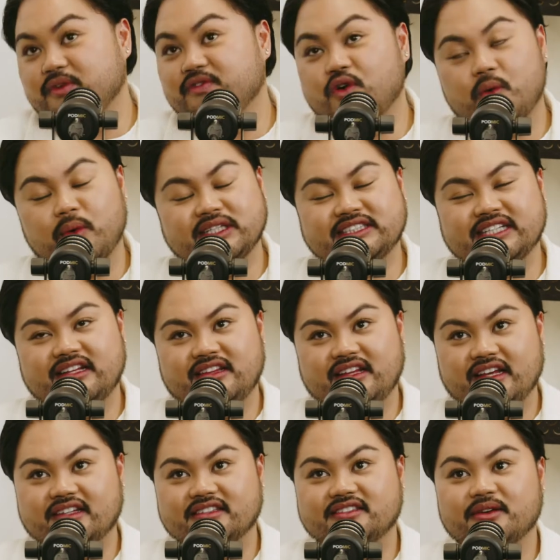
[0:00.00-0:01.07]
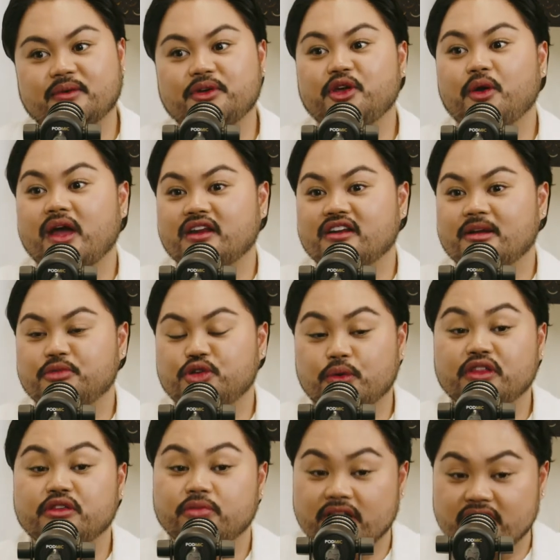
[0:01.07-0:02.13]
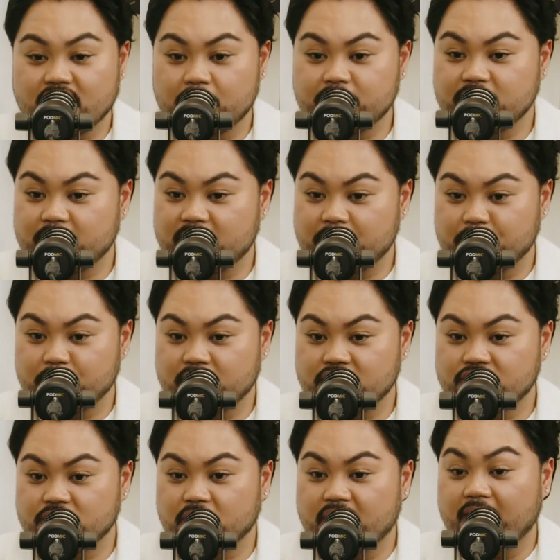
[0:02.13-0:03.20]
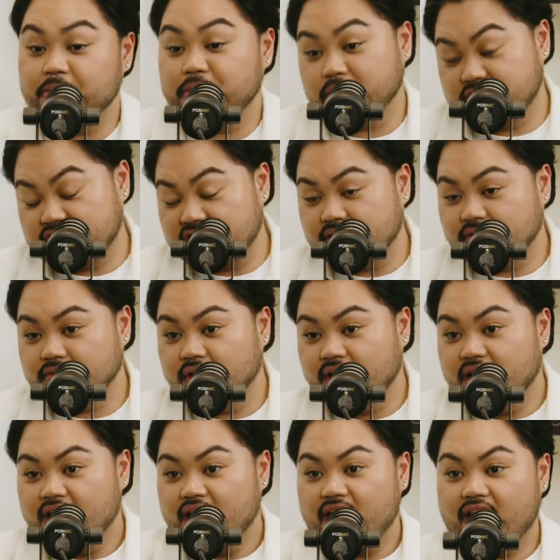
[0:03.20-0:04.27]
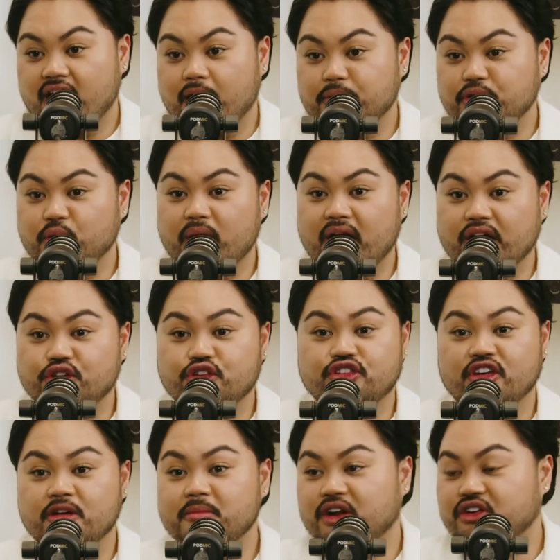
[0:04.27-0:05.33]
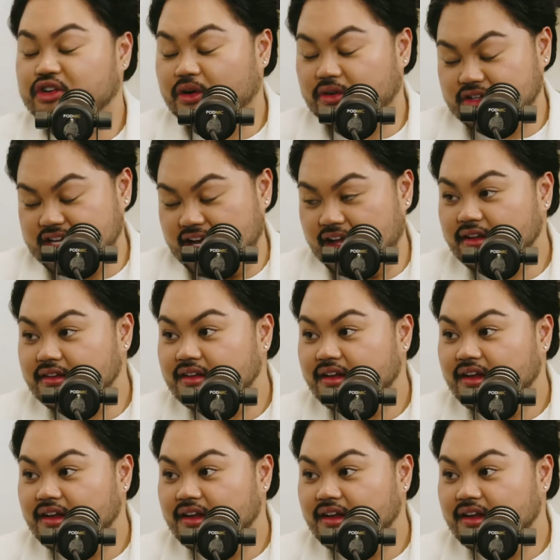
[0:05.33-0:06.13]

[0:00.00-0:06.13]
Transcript: We've always said this. You ended up doing 3 times the amount of bookings you had booked in. You had so much content.